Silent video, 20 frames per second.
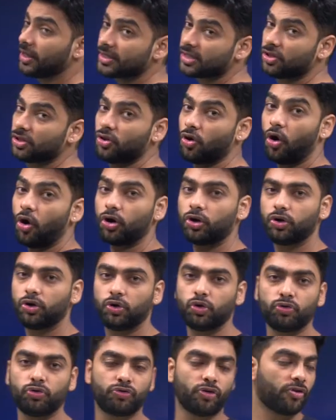is not
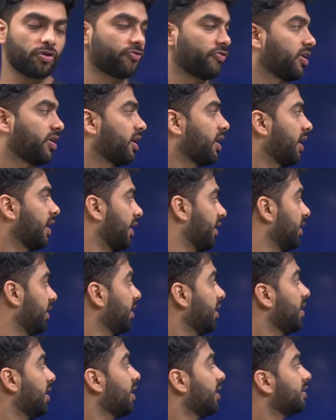true for fungi?
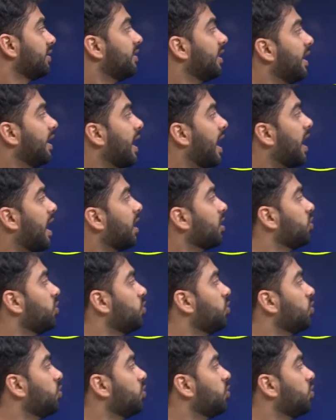They are